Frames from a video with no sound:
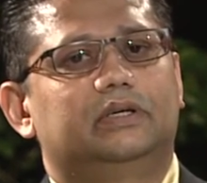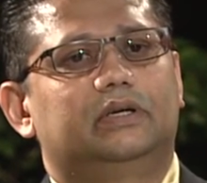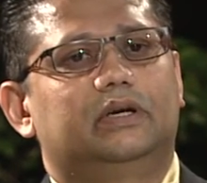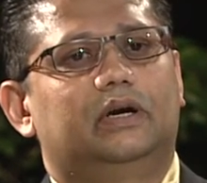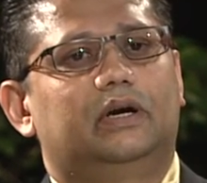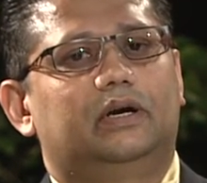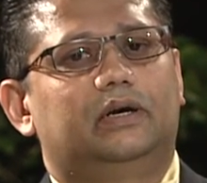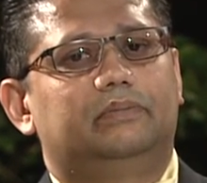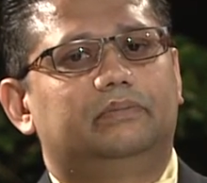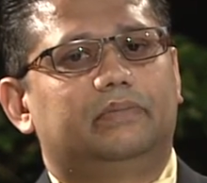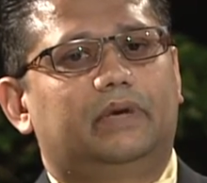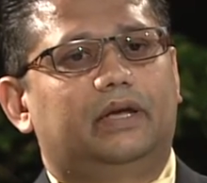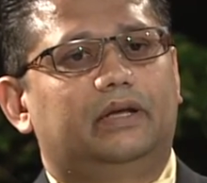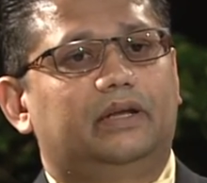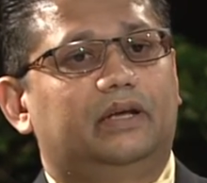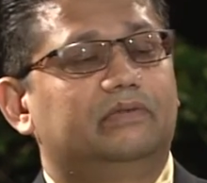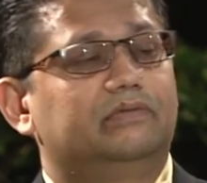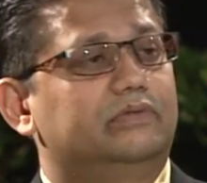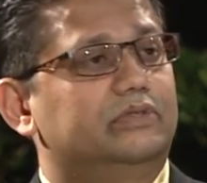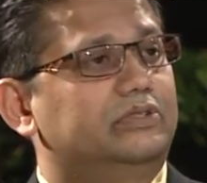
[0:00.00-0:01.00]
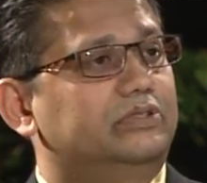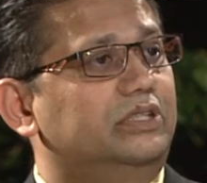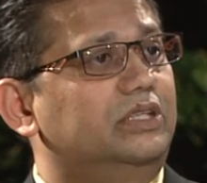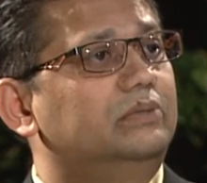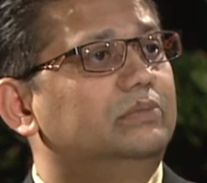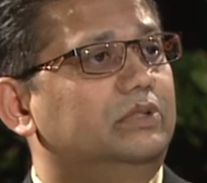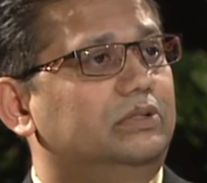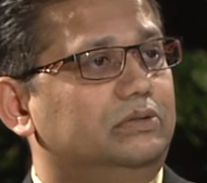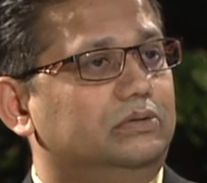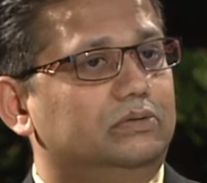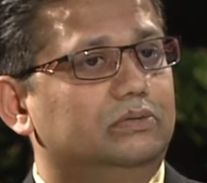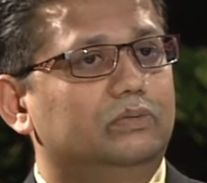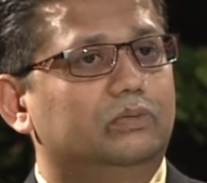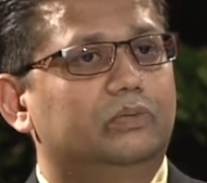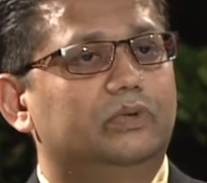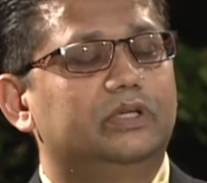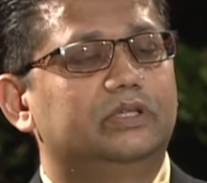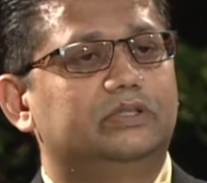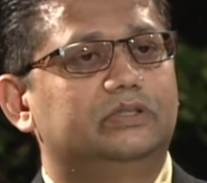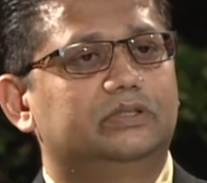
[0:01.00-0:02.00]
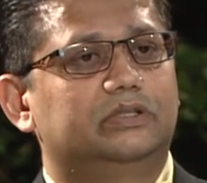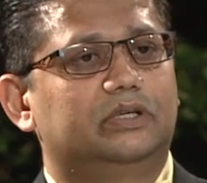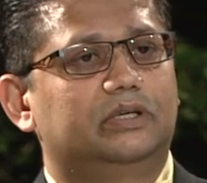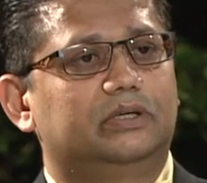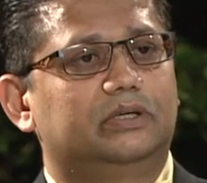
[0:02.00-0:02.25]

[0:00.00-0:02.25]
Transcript: and emphysema, which